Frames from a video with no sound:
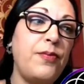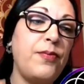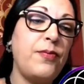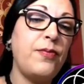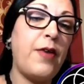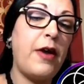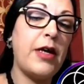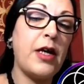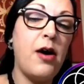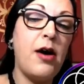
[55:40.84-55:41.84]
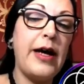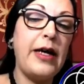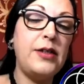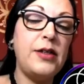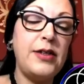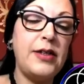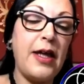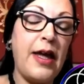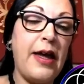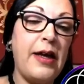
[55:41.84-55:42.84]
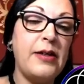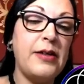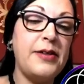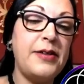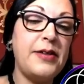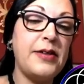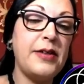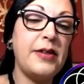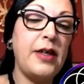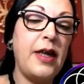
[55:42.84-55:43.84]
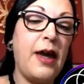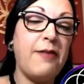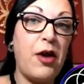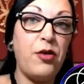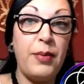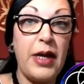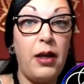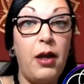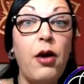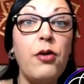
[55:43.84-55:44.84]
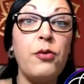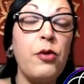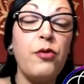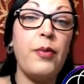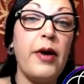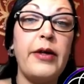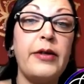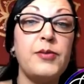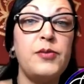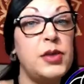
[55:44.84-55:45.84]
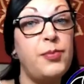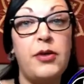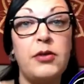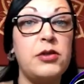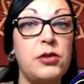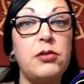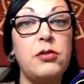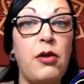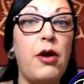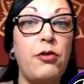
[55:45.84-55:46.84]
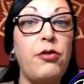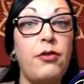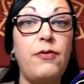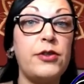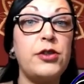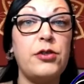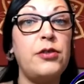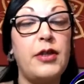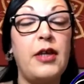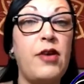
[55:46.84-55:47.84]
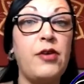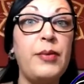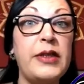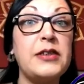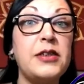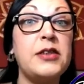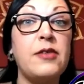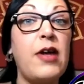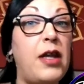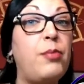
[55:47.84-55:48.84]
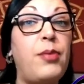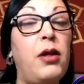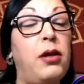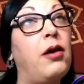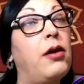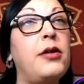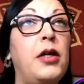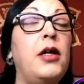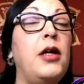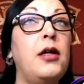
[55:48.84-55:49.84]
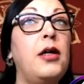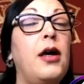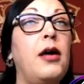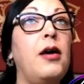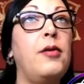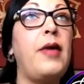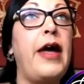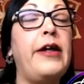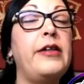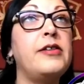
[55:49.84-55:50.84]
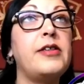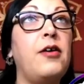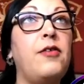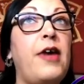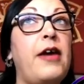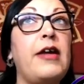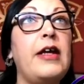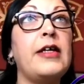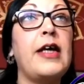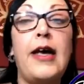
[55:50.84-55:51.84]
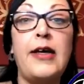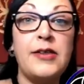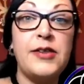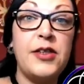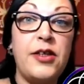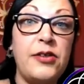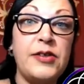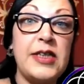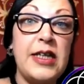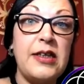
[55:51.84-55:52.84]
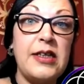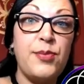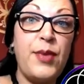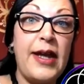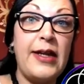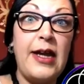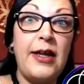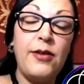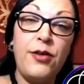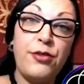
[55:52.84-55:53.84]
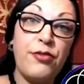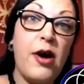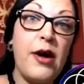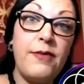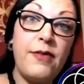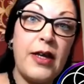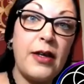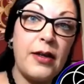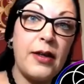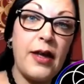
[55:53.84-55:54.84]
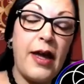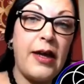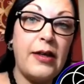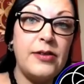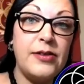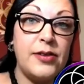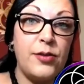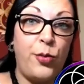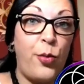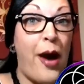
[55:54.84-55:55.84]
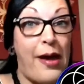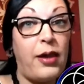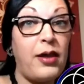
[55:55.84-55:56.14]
very kind and have helped me a lot with my spiritual growth, for sure. They've helped me to develop a lot, and are very keen to see this planet thriving and well.